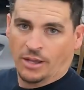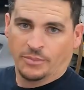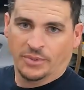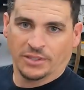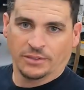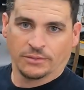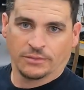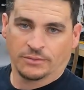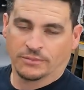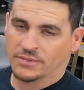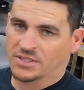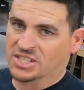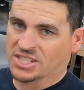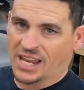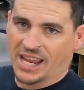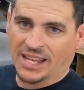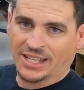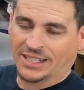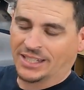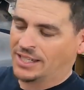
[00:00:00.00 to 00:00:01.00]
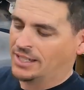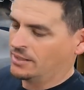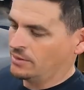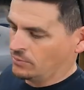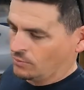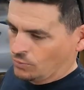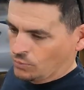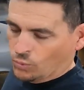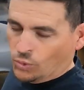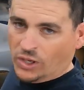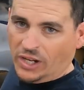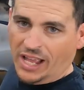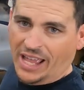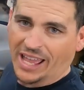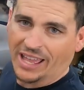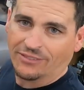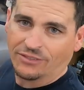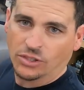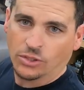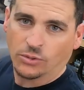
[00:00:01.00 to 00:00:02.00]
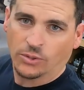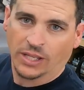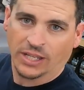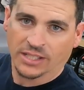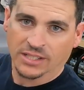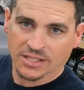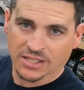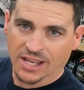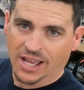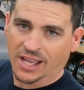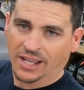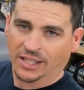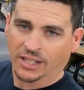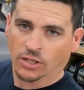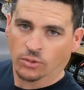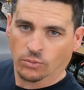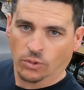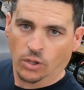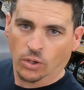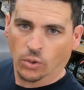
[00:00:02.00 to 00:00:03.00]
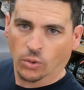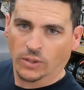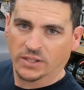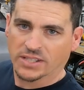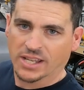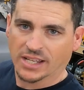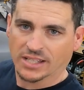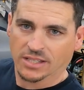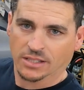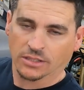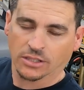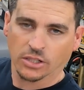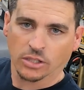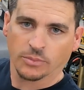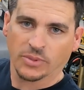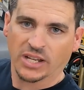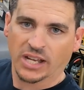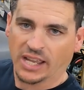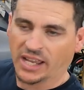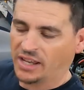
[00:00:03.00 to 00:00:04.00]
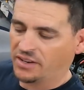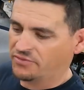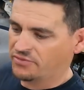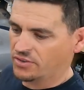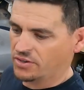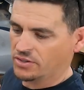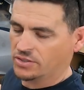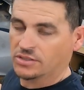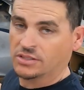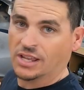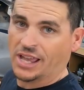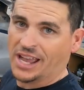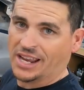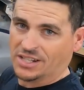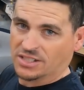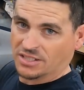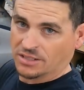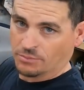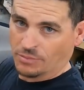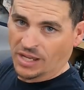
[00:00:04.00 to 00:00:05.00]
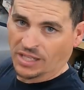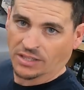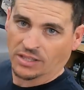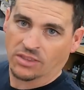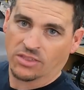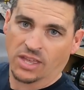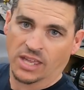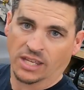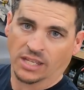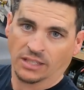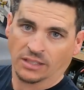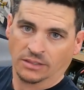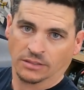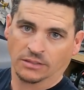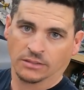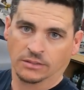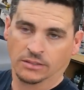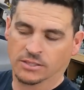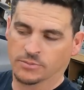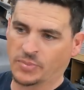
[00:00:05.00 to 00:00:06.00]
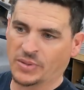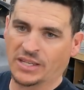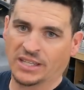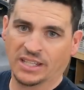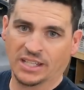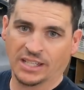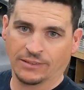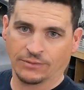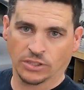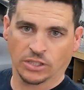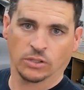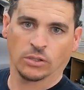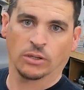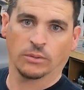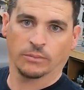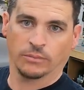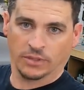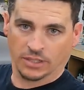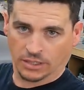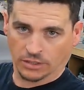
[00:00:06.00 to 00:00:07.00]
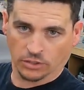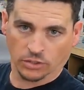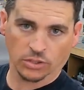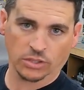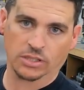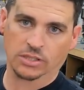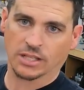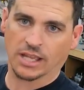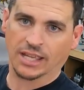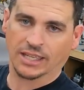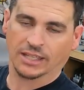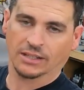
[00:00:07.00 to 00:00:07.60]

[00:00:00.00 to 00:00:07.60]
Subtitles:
I've been sanding and what have you, and it's not gonna roll. It takes a little bit of effort to actually make the thing spin, even though it looks like